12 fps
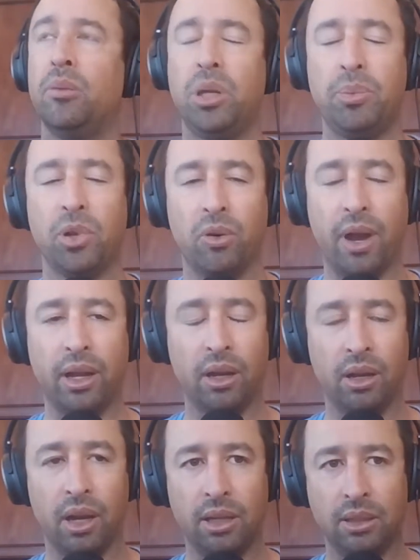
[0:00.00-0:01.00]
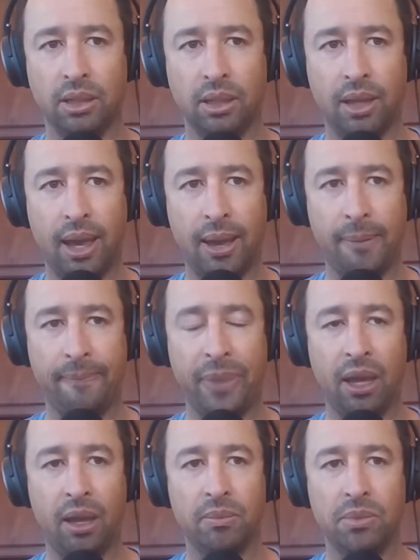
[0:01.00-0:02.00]
people are recognizing that
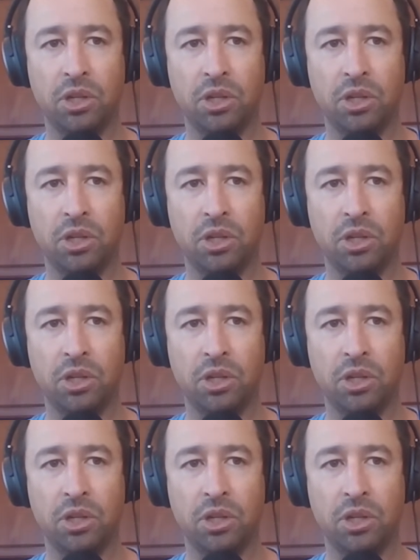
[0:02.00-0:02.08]
um,